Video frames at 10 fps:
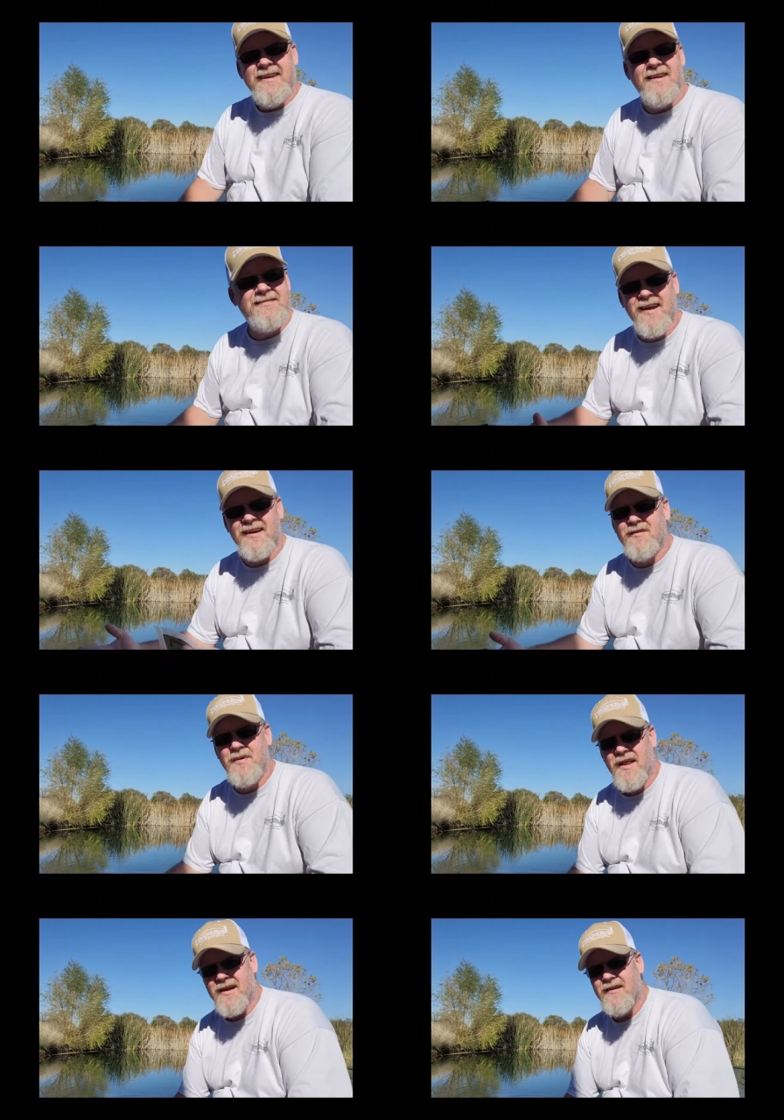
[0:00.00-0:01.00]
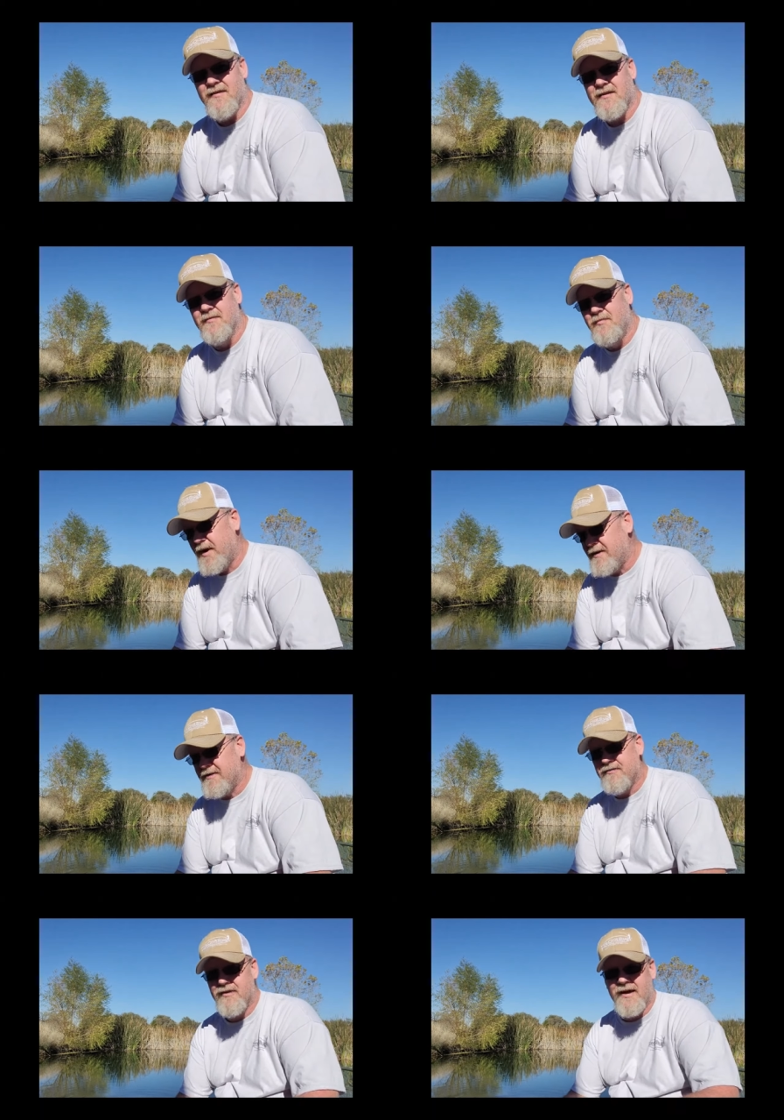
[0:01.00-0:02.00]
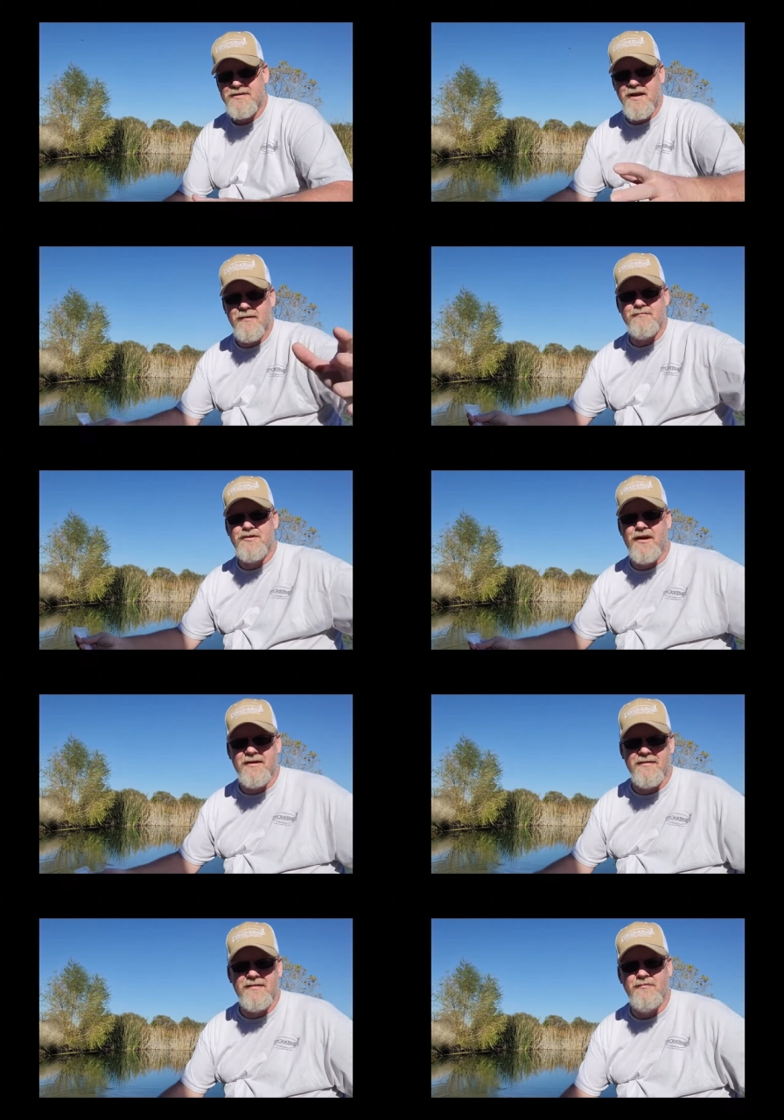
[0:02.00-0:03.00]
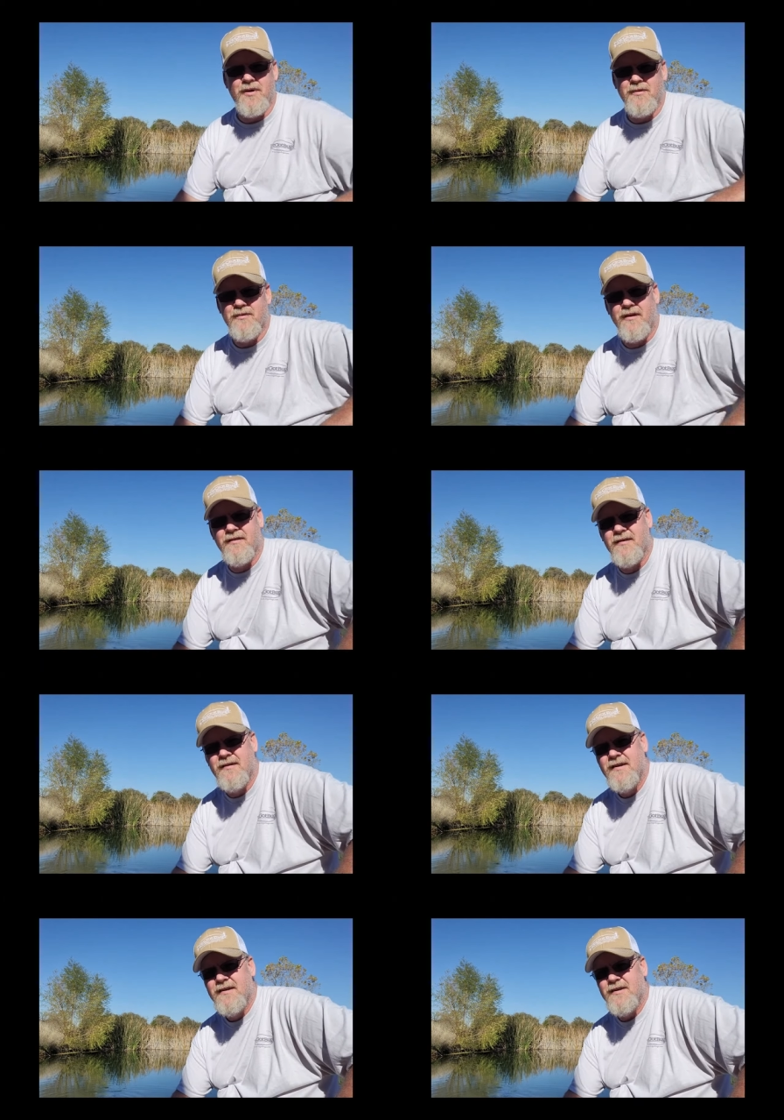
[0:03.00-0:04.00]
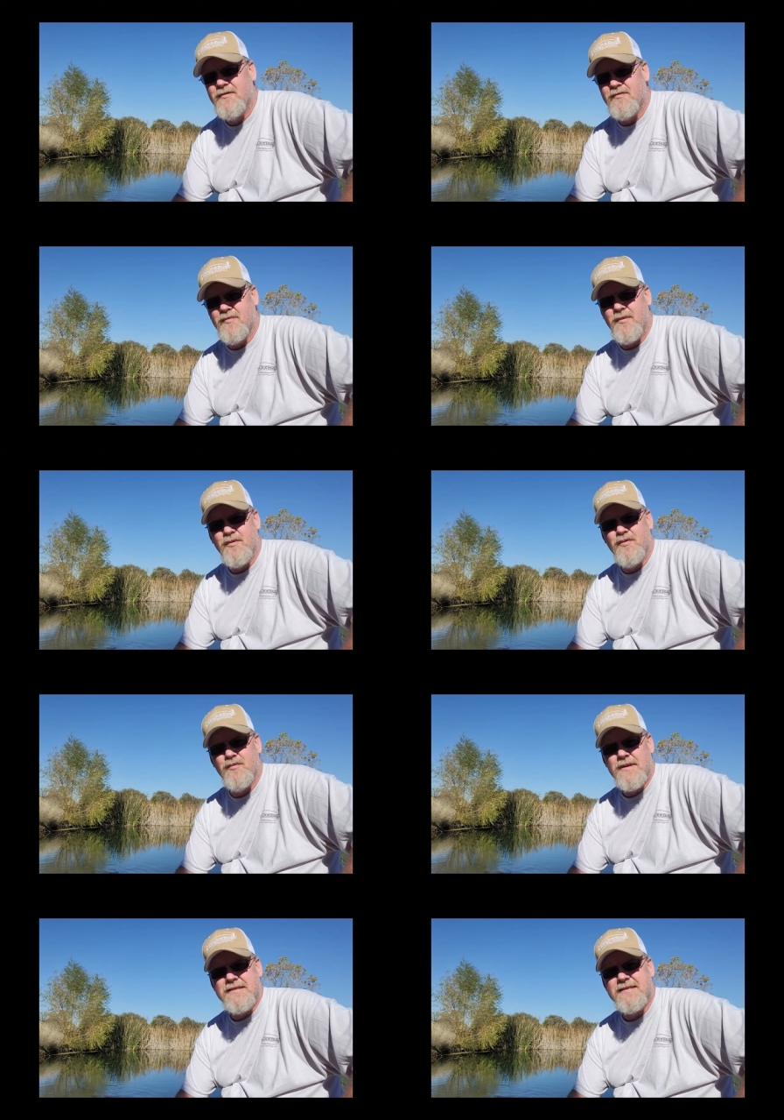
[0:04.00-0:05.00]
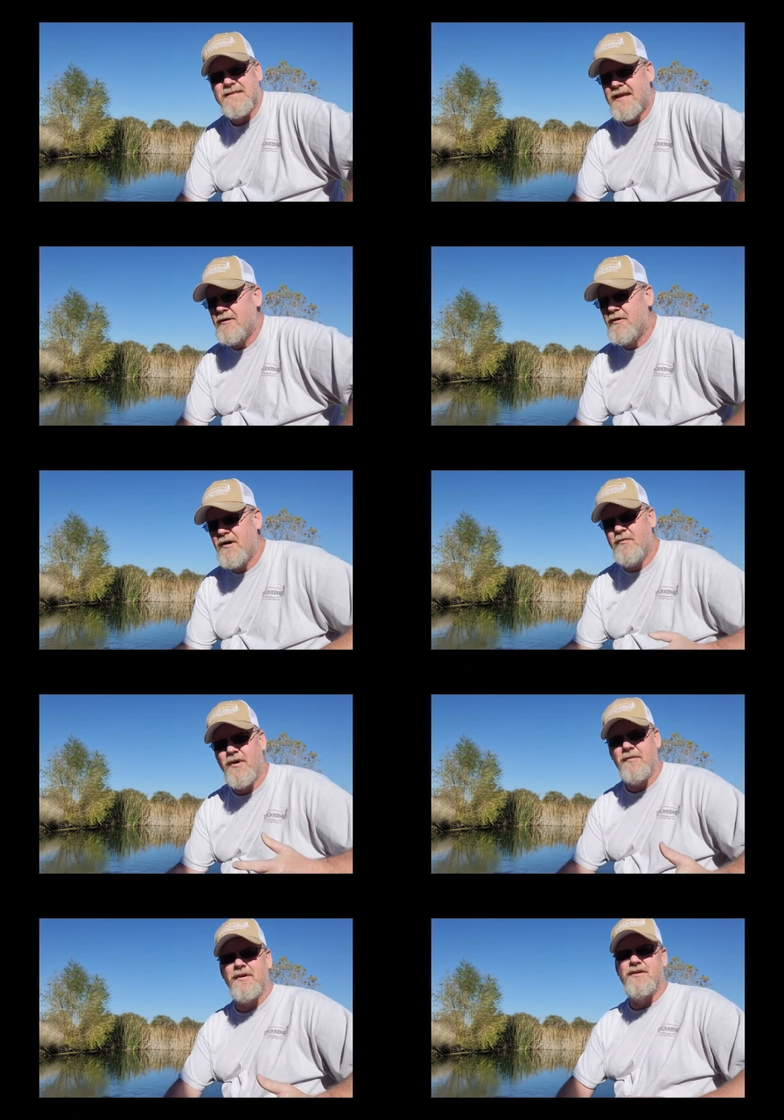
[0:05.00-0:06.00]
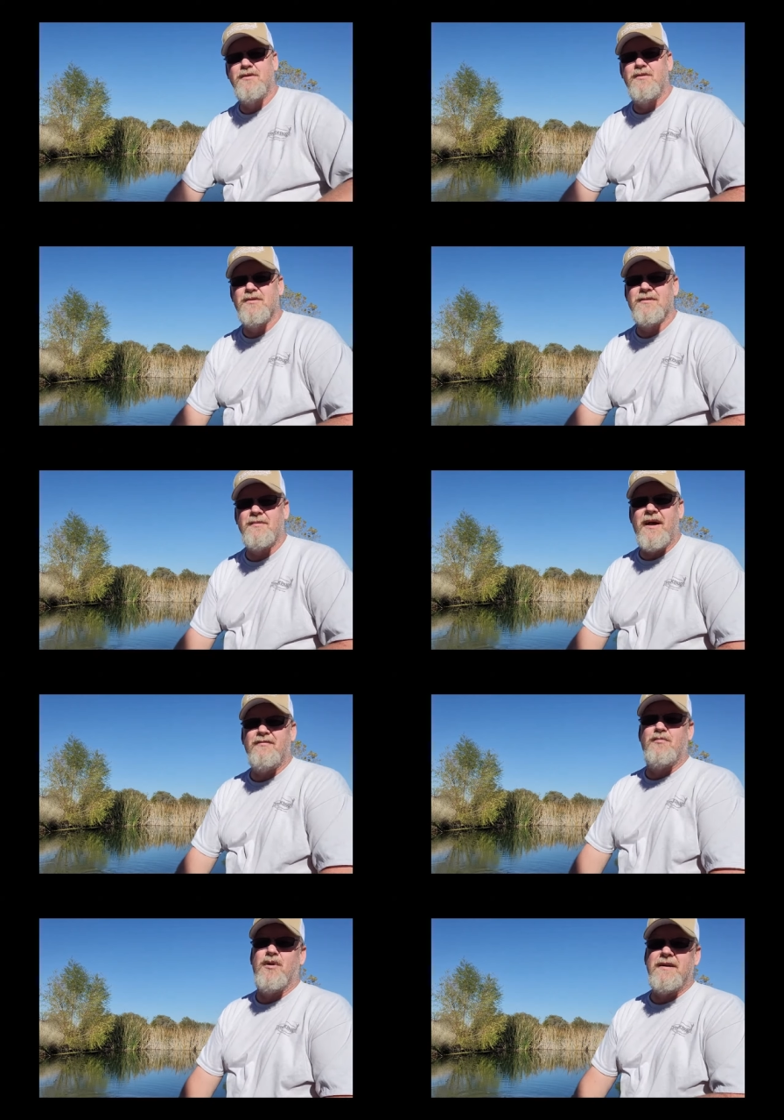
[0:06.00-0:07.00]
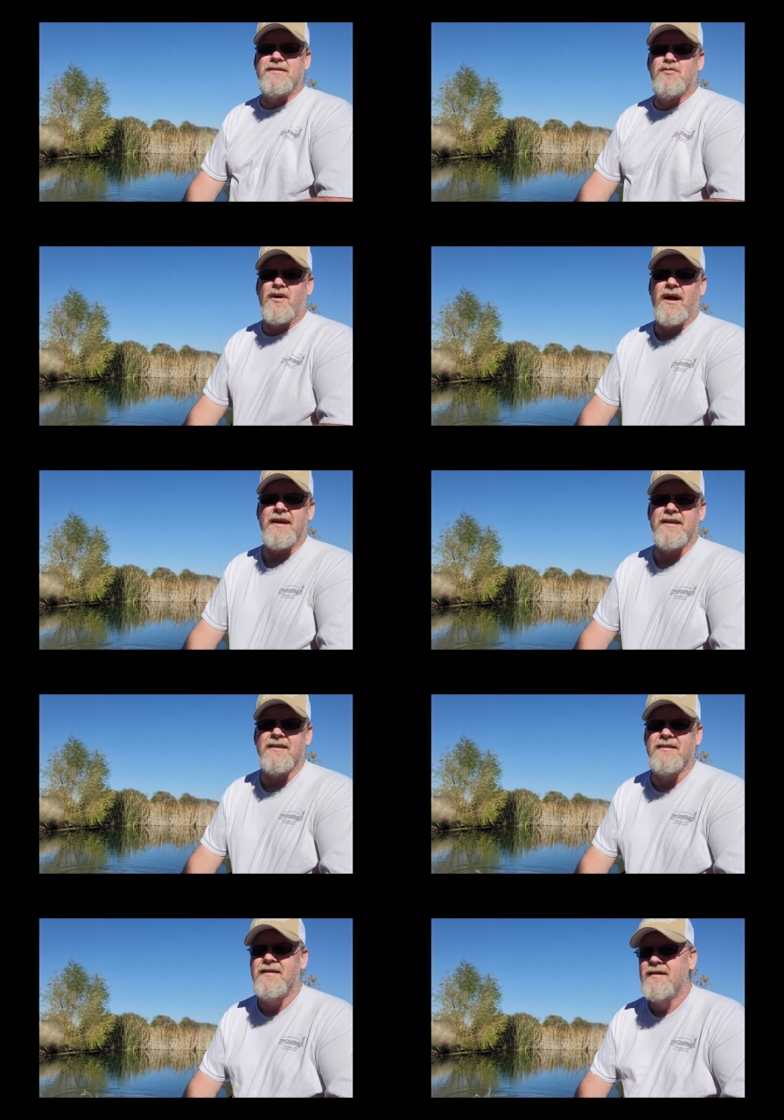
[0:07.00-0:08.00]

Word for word: Now it's not going to be like a competitive fly shop trying to compete with all the you know different people who do business and that. What I'm going to do is I'm going to have a place where I can